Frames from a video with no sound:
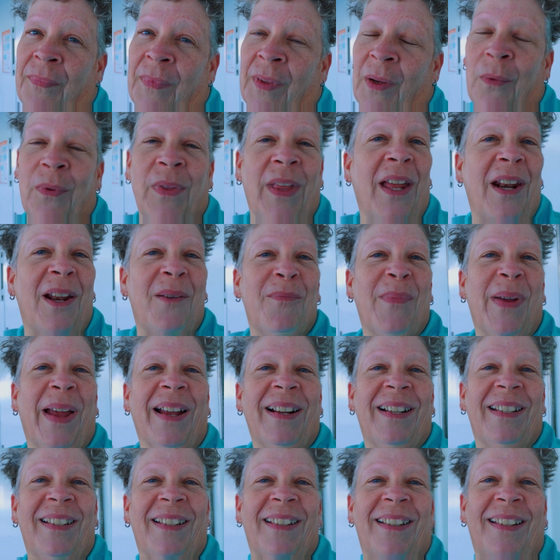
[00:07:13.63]
without
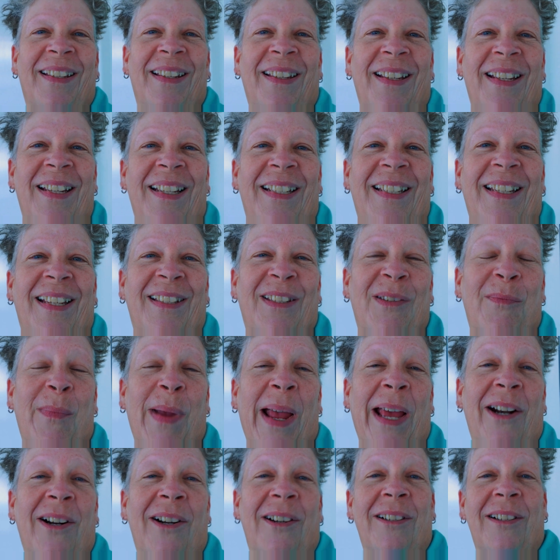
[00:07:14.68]
impact, it doesn't
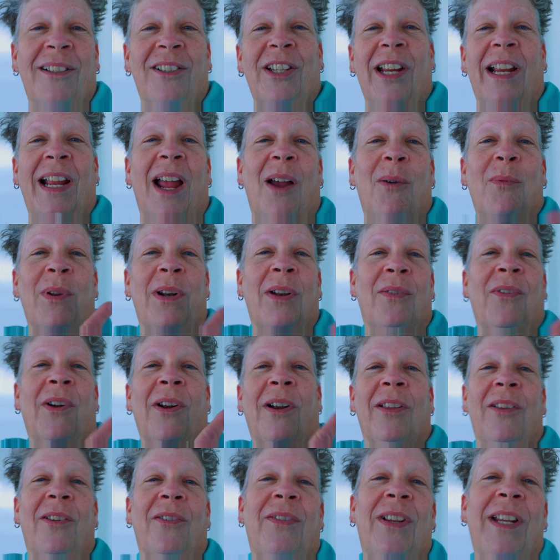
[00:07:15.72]
matter. Check out one of our
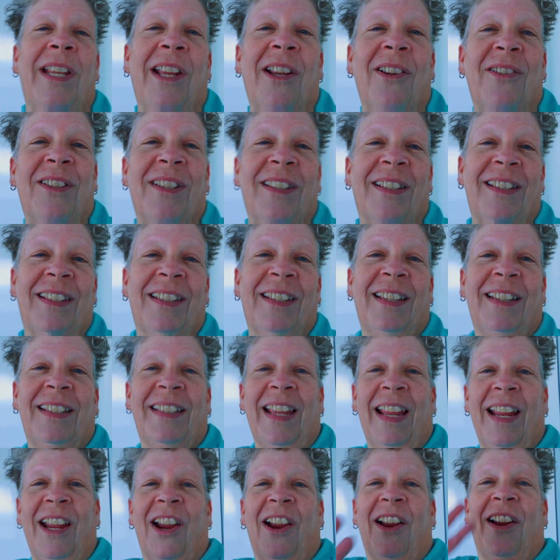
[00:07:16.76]
other videos.
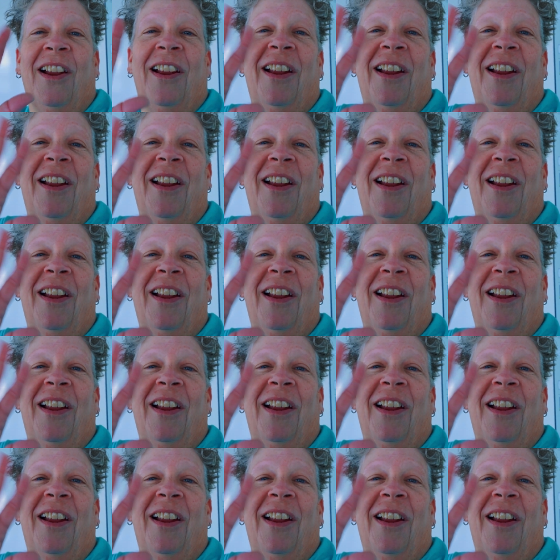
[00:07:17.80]
Take care.